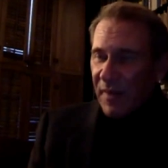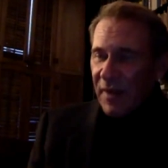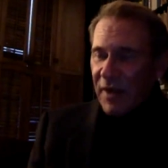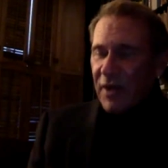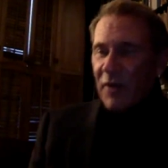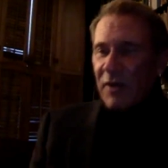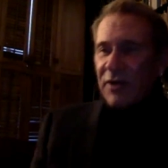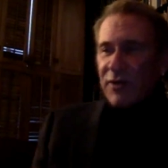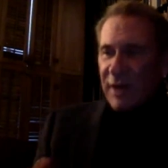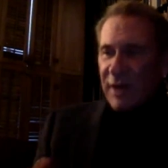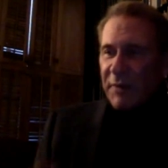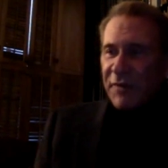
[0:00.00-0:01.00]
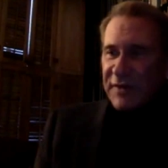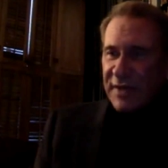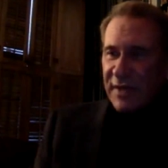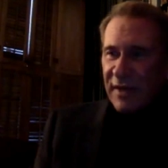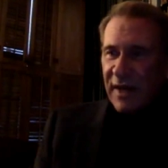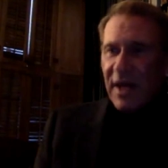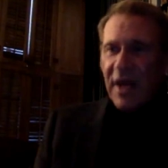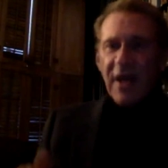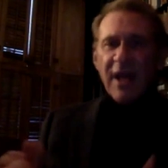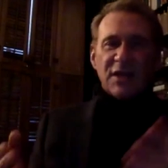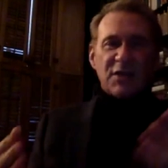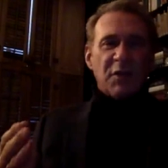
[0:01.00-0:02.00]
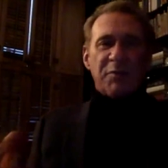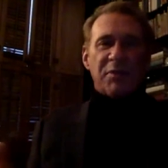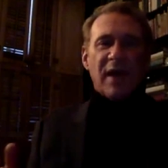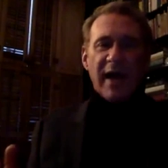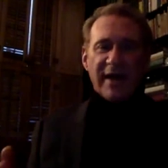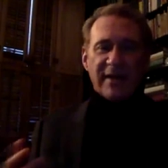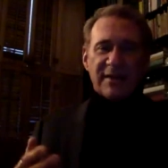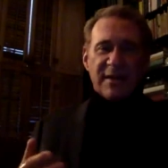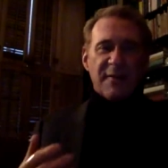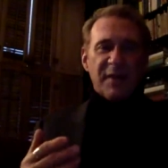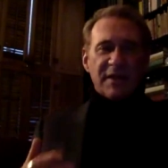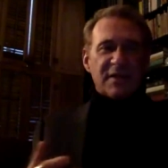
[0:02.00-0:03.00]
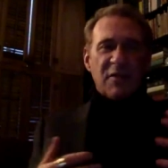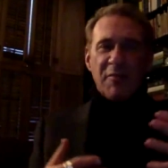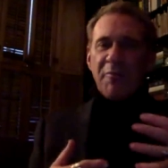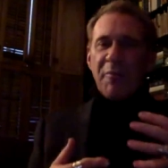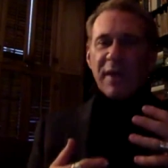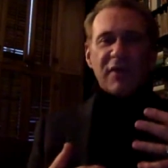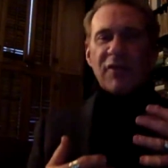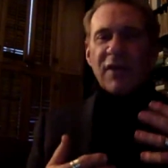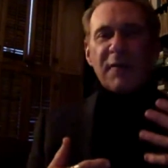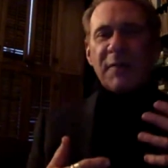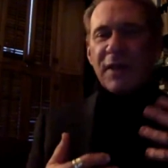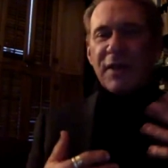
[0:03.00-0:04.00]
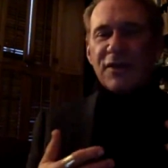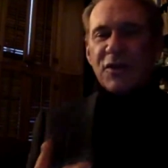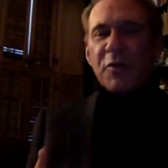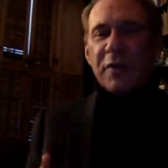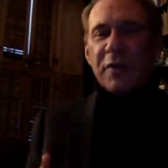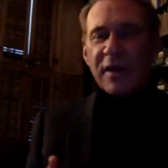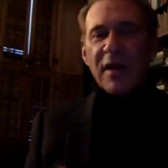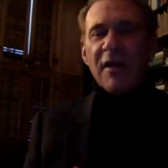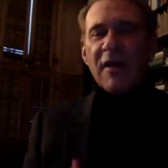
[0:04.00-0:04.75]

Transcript: you know, incredible facility, and to apply it to something so incredibly exuberant.